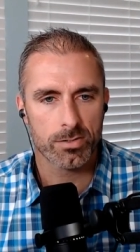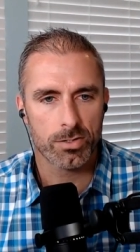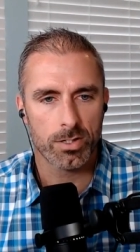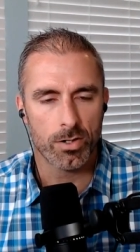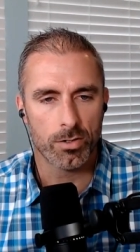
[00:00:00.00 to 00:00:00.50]

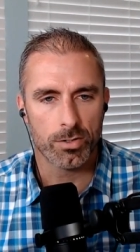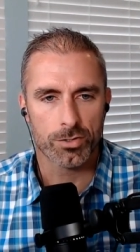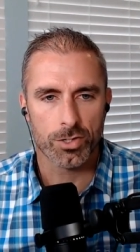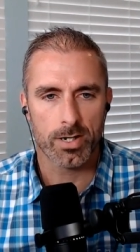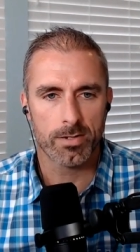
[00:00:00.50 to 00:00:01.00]
You're
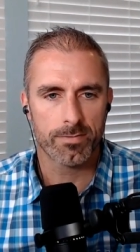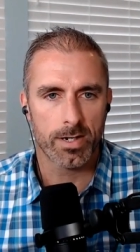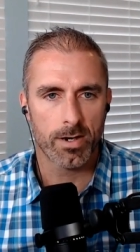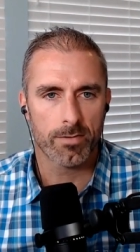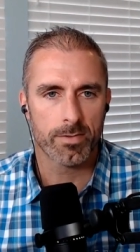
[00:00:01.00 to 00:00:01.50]
trying to
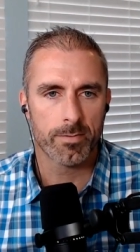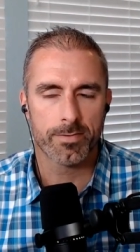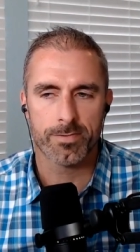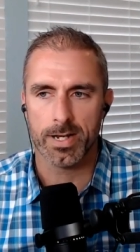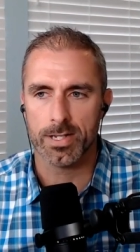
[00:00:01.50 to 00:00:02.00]
figure out from a
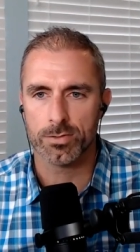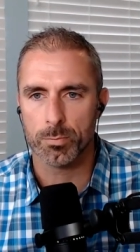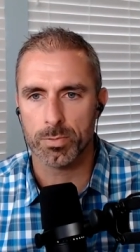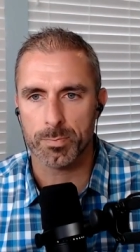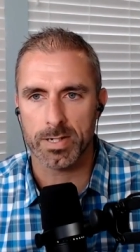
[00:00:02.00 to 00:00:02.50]
financial
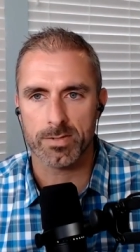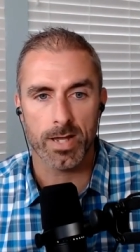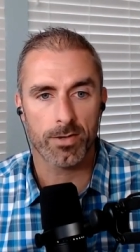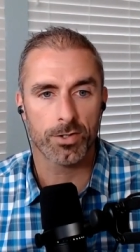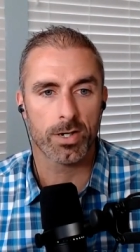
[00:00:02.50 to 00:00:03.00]
perspective how
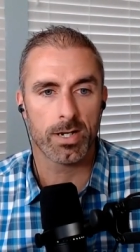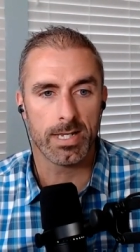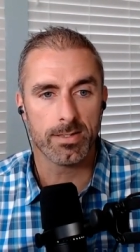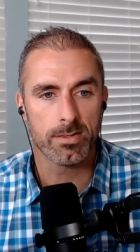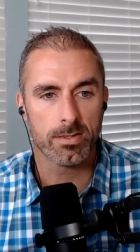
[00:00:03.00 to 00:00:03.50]
you're going to
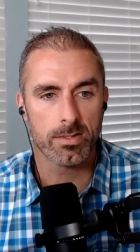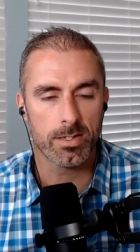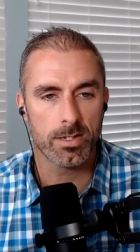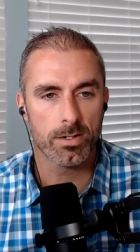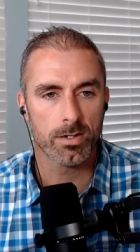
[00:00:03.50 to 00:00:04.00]
end the
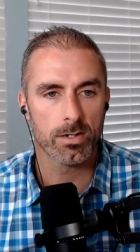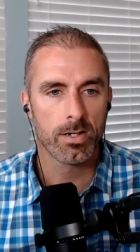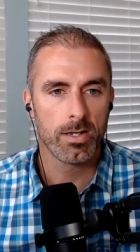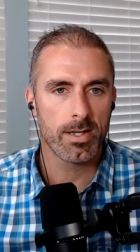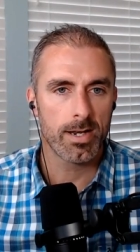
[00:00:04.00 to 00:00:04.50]
year
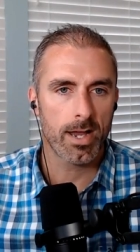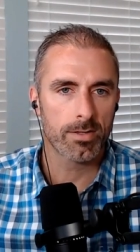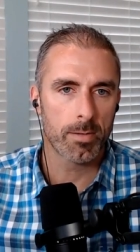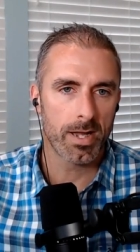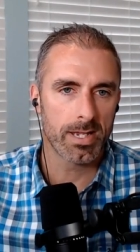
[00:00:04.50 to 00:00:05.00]
and how
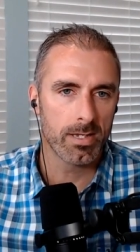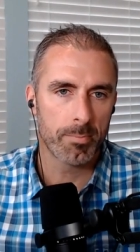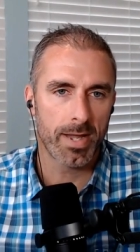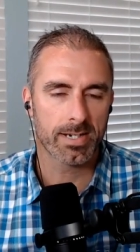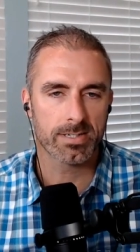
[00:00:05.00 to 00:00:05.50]
that might
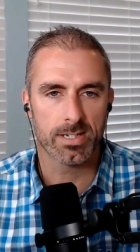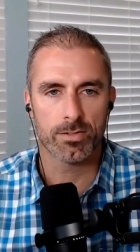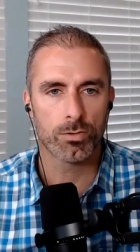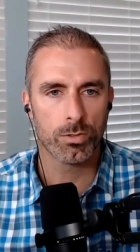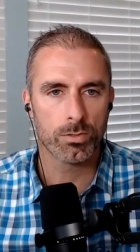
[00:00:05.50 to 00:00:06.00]
impact any
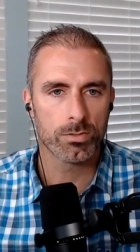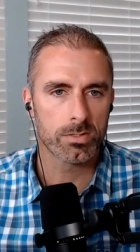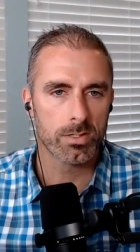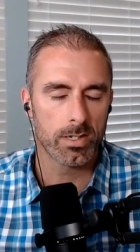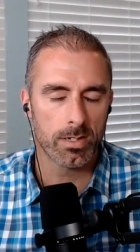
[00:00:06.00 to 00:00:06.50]
goals
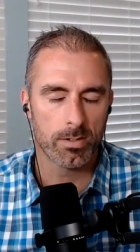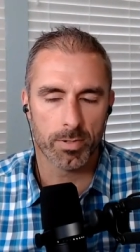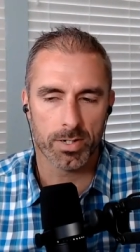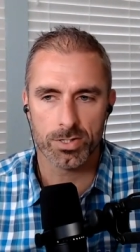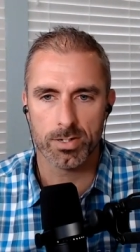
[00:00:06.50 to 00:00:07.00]
and
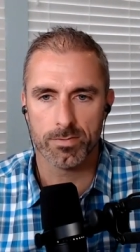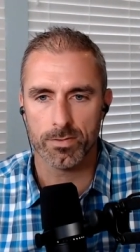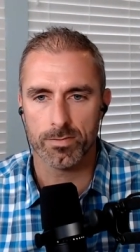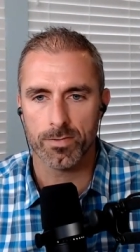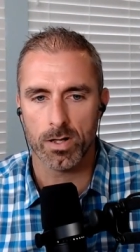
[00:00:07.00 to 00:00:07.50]
budgeting for the
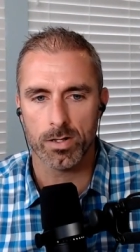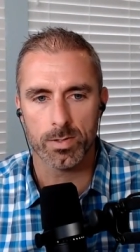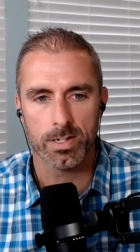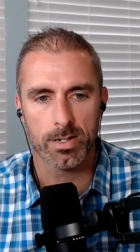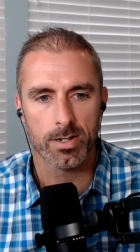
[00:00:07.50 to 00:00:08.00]
following
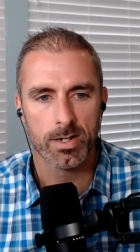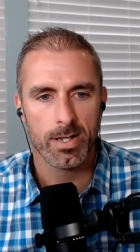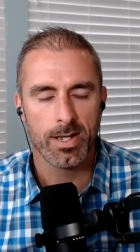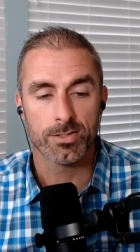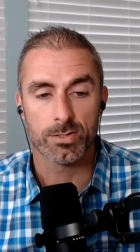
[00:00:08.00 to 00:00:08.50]
year.
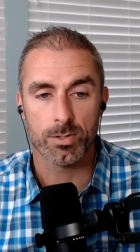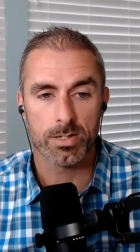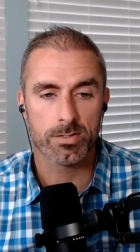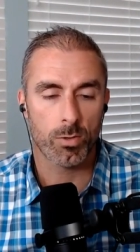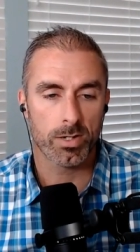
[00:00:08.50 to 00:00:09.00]
And so it
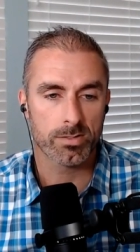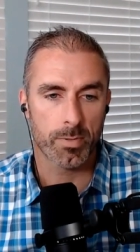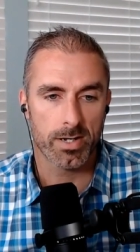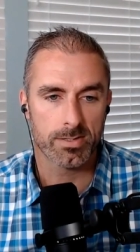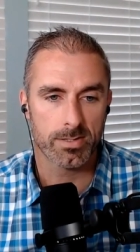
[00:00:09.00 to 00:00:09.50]
is quite
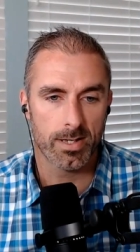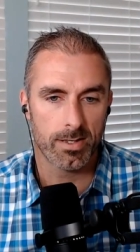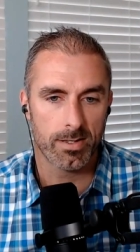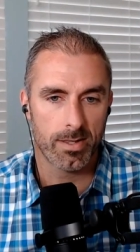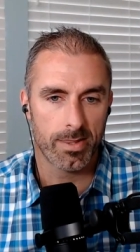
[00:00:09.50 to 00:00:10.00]
surprising
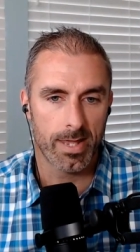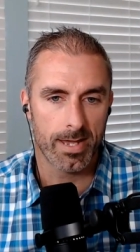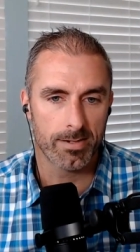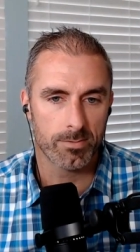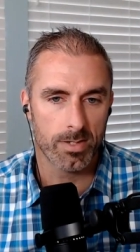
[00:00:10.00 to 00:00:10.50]

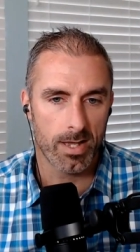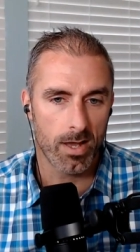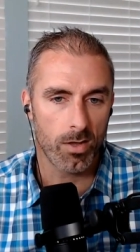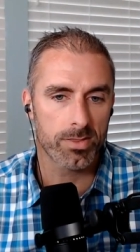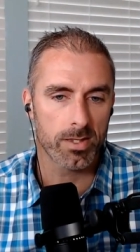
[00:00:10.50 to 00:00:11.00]
that a
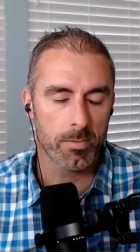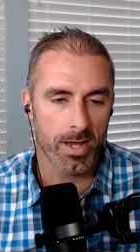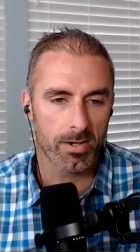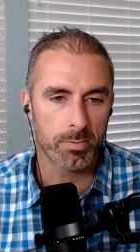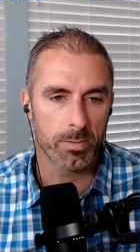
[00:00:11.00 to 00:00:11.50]
healthy
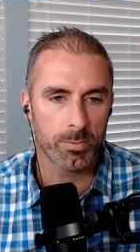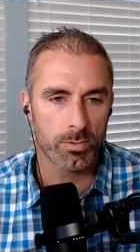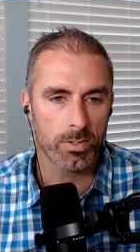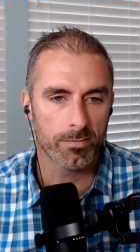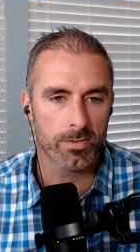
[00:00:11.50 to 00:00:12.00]
amount of people
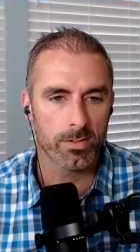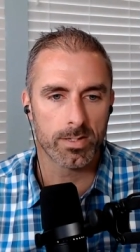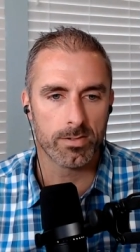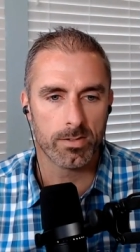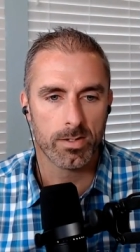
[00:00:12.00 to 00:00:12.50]
are feeling